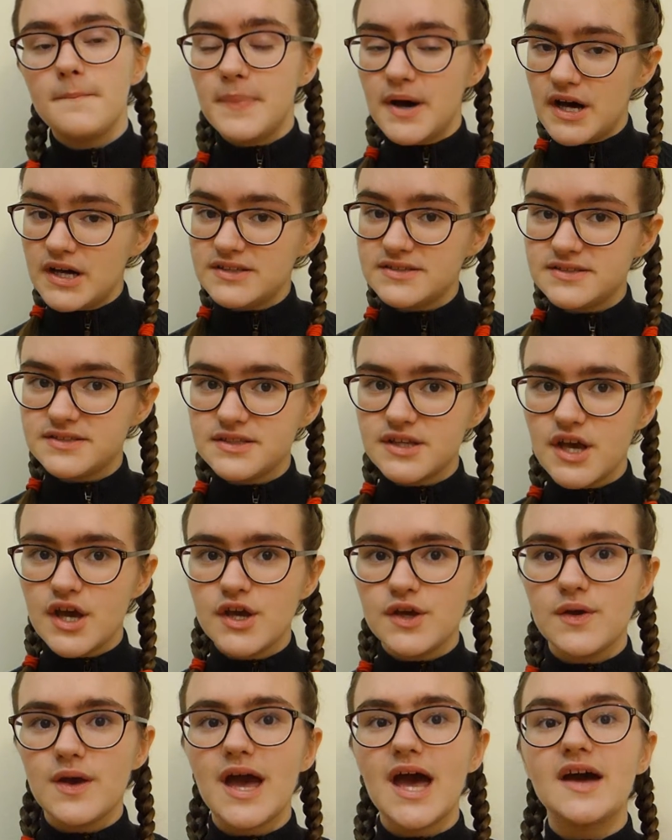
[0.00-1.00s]
But
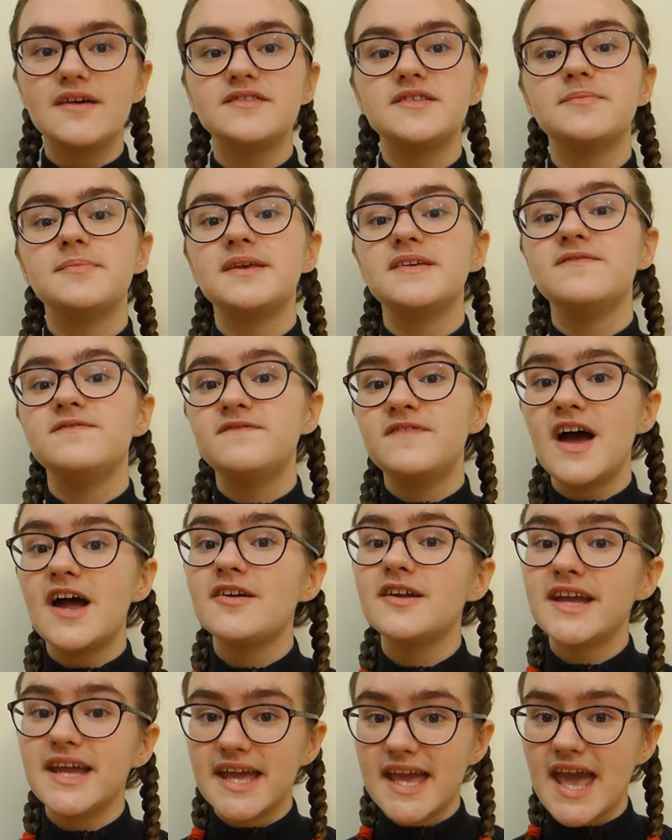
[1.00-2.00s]
you have to be
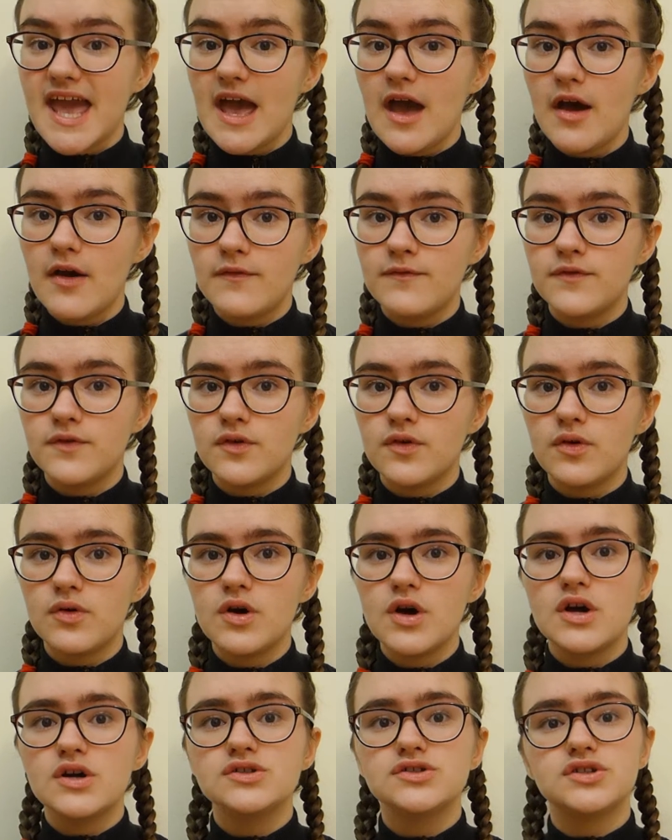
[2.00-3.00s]
very
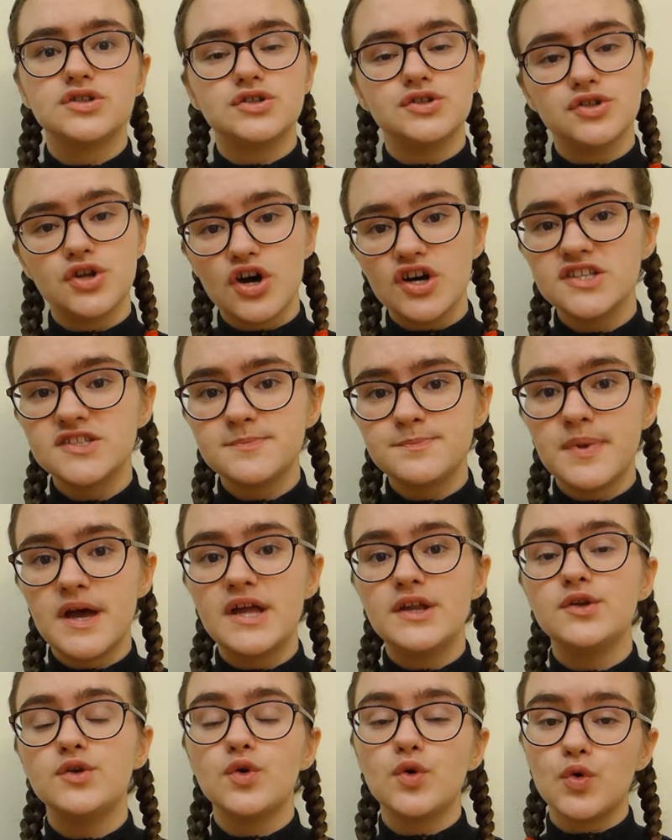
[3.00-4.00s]
careful to not
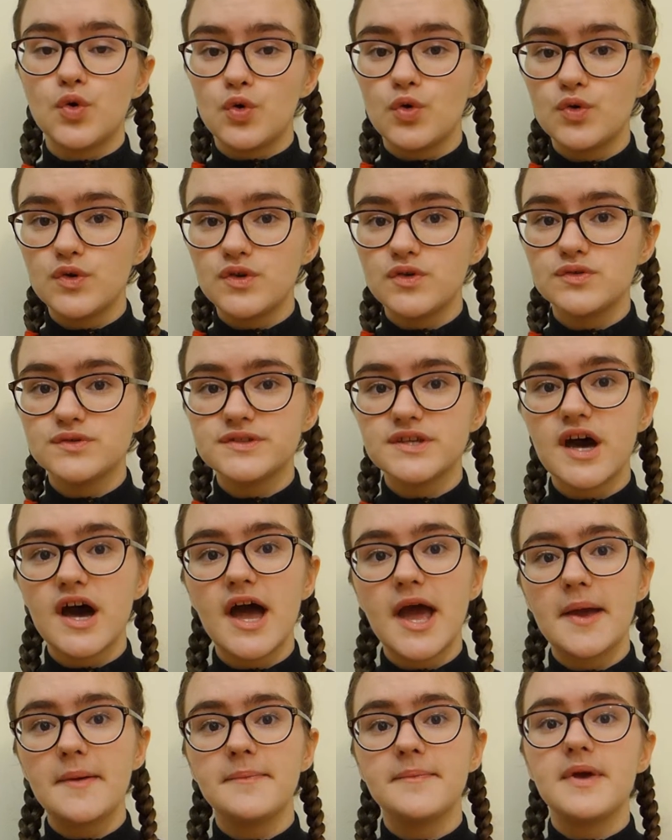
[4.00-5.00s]
spend all your
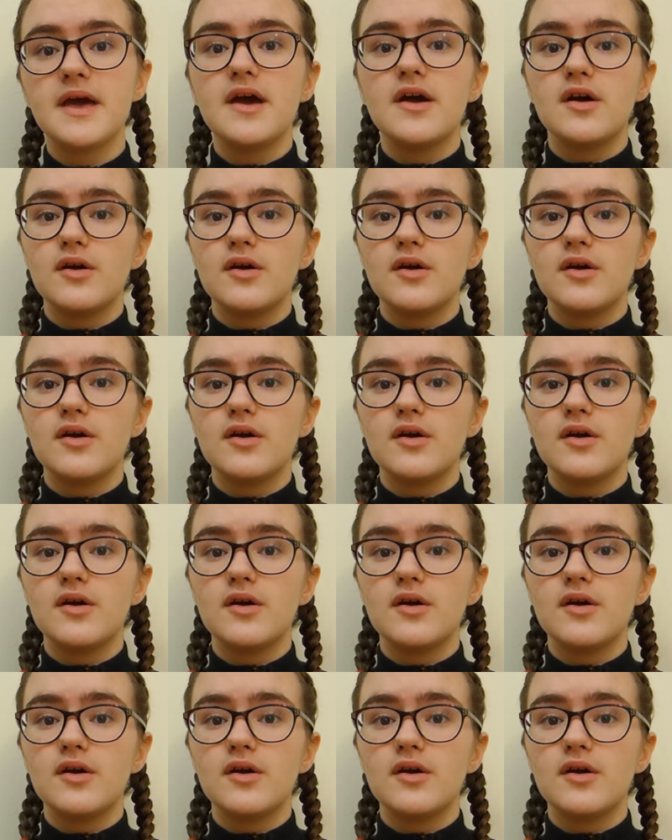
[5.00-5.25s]
time